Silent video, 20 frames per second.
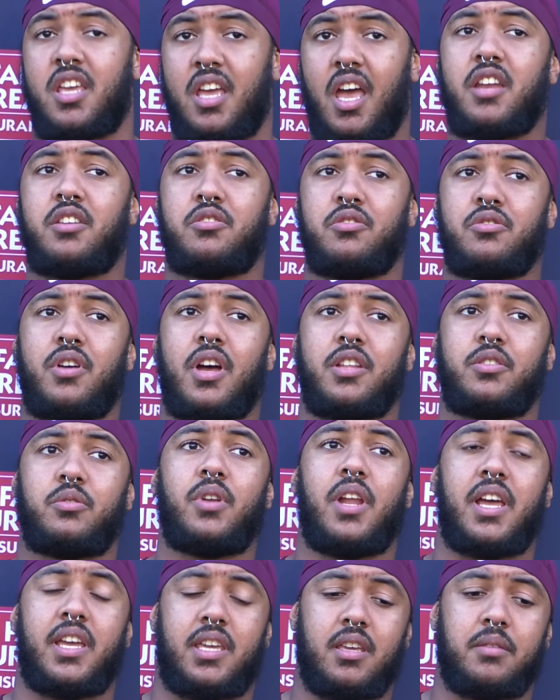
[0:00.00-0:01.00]
I do. I do
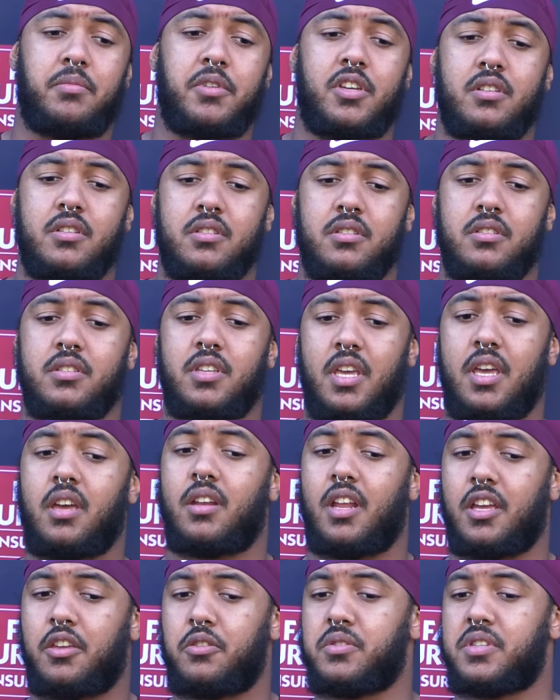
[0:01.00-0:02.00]
like it because, yeah,
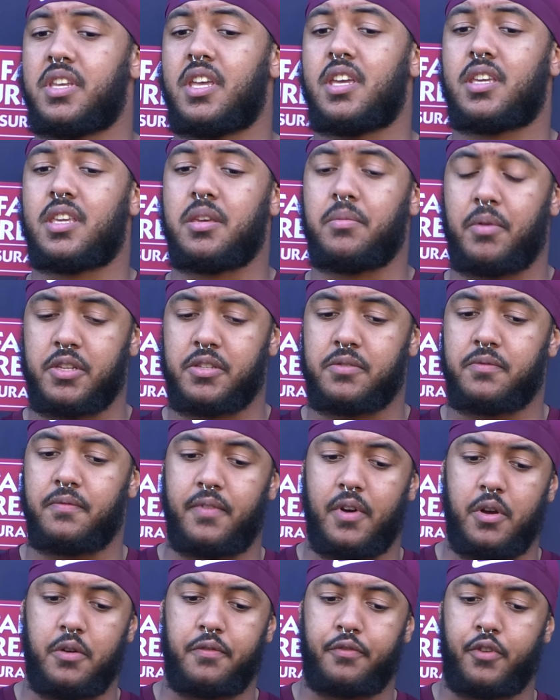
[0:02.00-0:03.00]
like you say, it keeps us
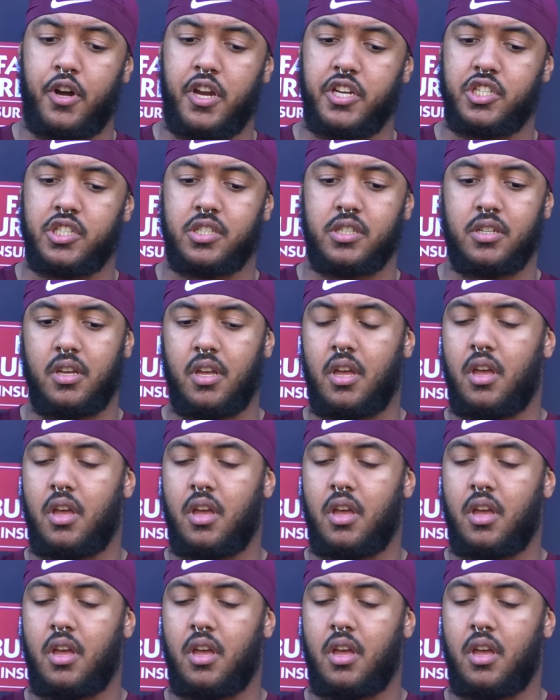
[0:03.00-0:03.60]
very fresh.